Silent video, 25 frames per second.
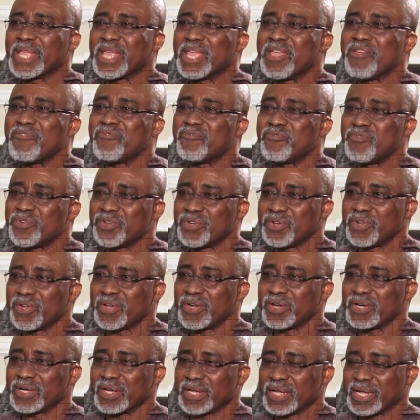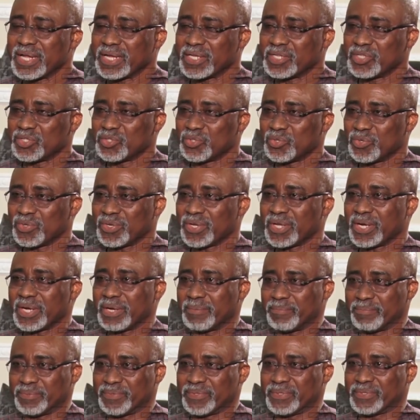if we don't get to
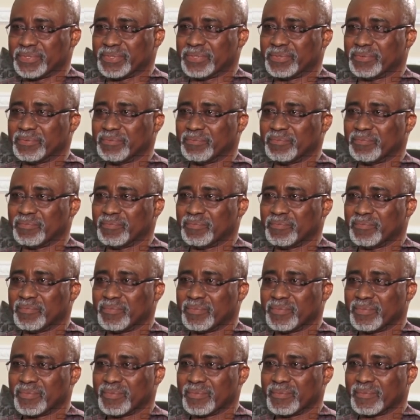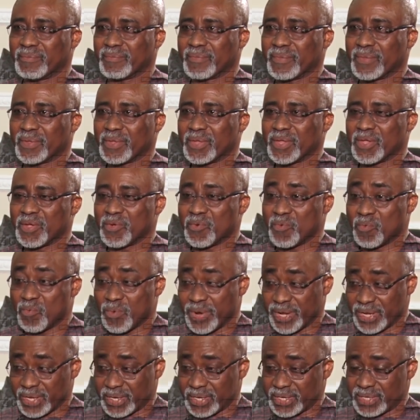grips
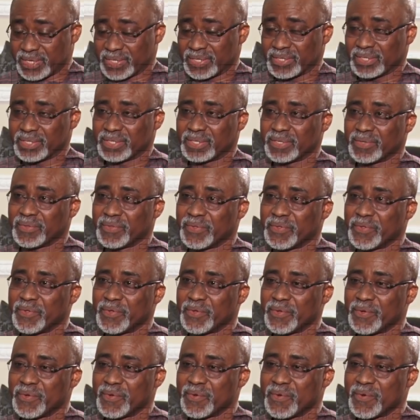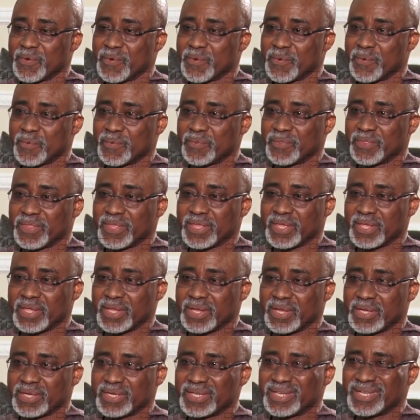with
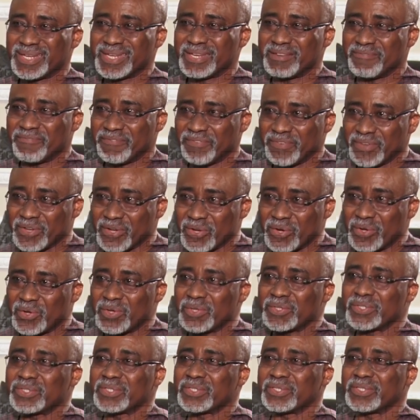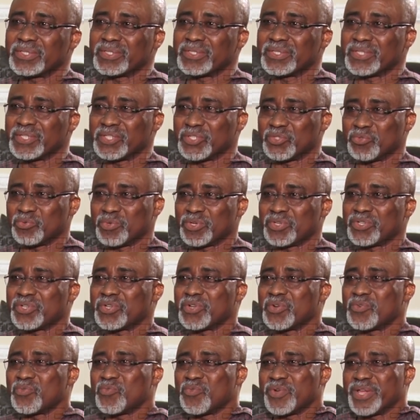the difficult
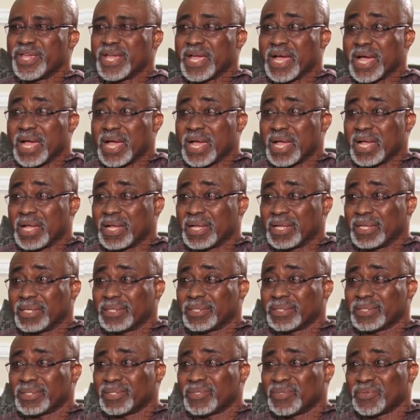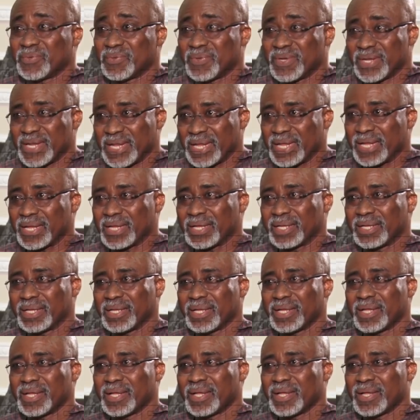situation we are today,
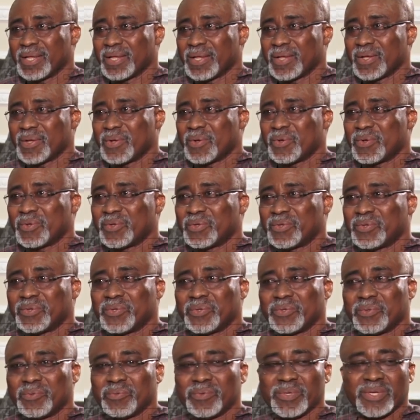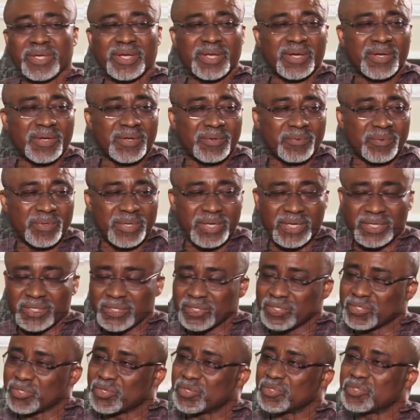we can
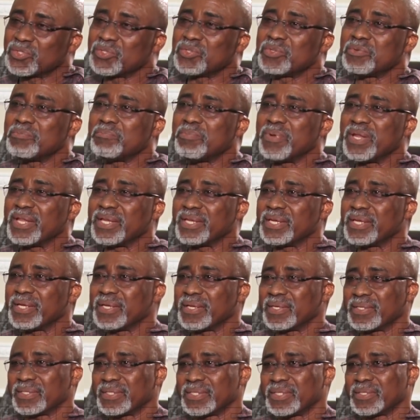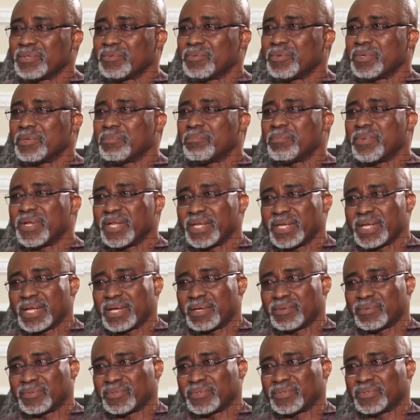just continue bleeding until we bleed
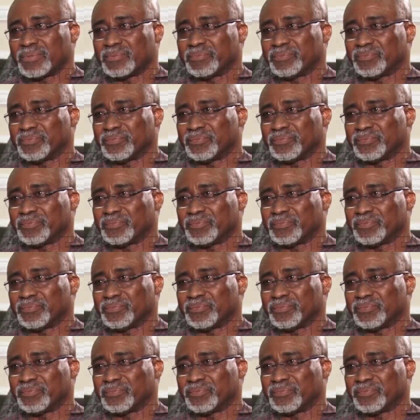out.